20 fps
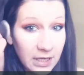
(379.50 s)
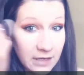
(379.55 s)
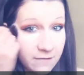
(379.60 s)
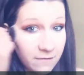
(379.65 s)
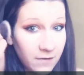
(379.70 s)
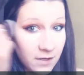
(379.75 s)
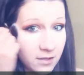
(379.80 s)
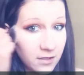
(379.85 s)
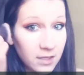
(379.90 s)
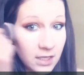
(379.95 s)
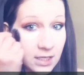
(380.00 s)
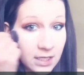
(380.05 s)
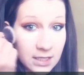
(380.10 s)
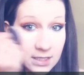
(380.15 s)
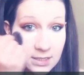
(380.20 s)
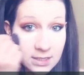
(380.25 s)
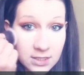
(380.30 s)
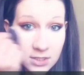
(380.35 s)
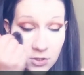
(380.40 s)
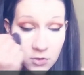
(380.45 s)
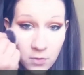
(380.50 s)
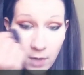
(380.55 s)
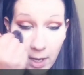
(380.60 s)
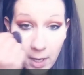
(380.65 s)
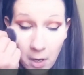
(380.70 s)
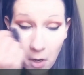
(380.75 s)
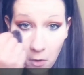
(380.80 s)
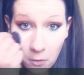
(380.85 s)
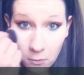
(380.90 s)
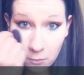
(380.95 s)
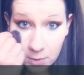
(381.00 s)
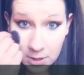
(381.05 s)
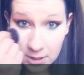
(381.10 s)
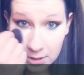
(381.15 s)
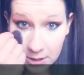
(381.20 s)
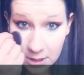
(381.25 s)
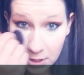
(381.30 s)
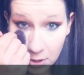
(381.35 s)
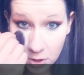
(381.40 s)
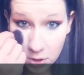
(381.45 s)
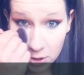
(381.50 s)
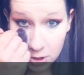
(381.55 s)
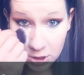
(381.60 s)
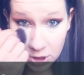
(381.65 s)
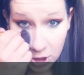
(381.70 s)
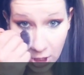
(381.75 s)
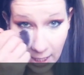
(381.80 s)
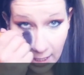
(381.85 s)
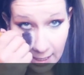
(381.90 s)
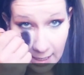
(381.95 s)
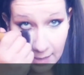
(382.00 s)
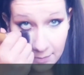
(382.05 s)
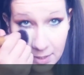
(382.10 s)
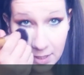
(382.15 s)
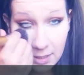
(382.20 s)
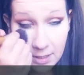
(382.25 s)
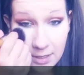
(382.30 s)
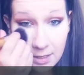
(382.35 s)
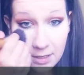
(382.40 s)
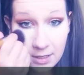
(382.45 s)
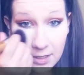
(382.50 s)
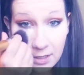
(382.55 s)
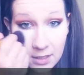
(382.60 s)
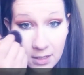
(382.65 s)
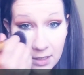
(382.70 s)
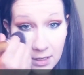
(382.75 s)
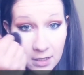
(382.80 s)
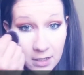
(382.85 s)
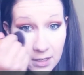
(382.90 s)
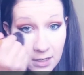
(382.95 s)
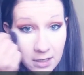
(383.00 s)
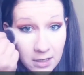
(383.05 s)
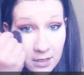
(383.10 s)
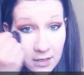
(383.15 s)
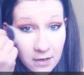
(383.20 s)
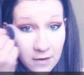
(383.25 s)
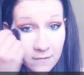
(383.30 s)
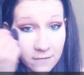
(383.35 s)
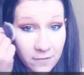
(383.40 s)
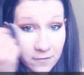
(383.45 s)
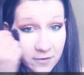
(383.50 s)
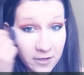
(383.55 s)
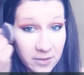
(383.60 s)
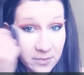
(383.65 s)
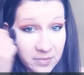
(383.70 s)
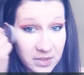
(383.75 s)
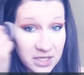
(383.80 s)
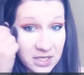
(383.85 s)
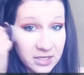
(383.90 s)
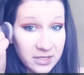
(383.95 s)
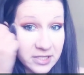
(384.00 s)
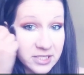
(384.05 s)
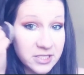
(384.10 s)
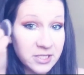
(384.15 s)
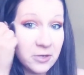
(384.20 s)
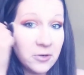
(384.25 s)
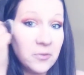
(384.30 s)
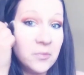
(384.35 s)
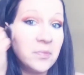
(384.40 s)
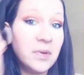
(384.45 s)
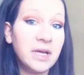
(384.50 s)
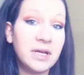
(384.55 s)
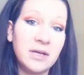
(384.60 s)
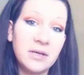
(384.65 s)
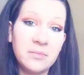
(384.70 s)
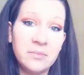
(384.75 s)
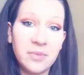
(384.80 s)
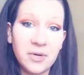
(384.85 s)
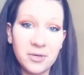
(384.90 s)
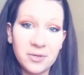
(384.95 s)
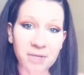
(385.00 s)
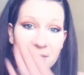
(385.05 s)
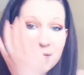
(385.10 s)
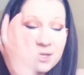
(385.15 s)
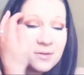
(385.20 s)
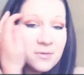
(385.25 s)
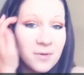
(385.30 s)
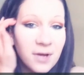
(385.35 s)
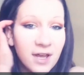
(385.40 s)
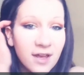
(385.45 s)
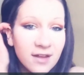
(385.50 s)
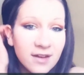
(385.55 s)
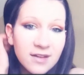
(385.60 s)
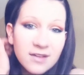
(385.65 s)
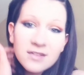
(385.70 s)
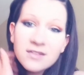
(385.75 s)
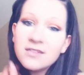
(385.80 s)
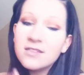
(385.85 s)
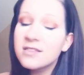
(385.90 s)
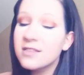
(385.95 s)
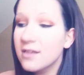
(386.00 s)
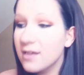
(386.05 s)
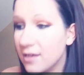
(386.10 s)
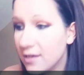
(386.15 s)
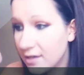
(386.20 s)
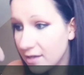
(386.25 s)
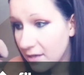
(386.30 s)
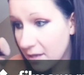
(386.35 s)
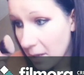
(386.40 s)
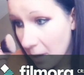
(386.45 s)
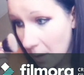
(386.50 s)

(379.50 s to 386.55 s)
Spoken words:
but I feel like it's doing a really good job for it being so big and bulky the way it is.